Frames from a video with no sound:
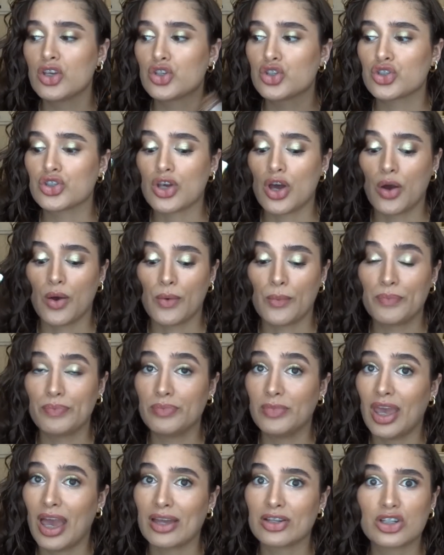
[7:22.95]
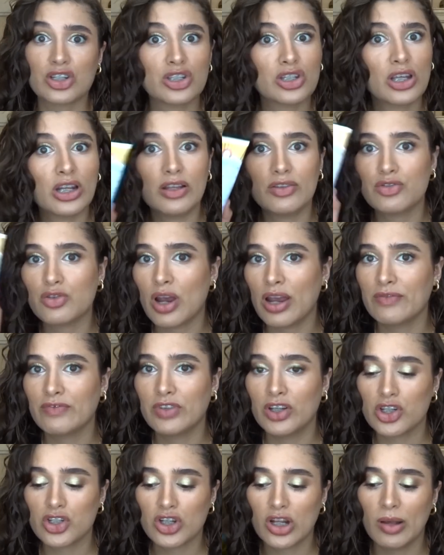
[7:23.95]
So yeah, just gonna try and
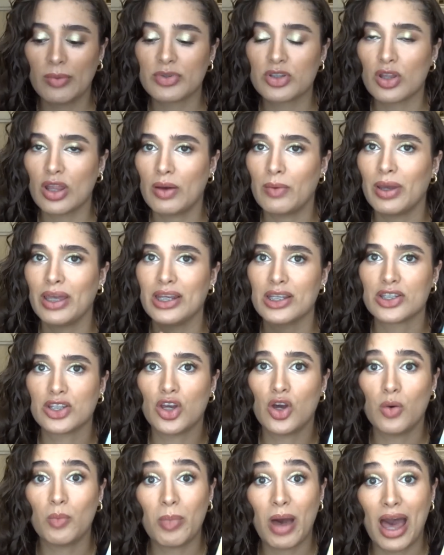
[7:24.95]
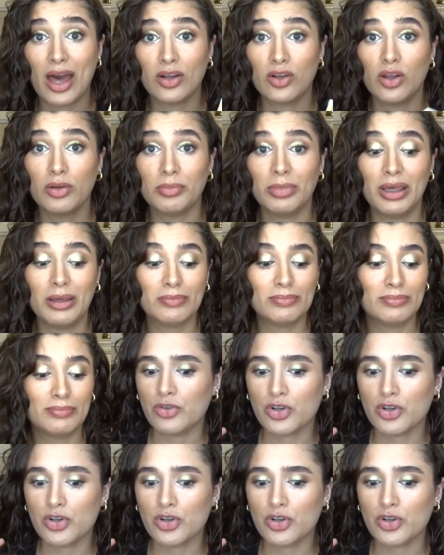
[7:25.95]
finish it up so that way it doesn't go bad on me.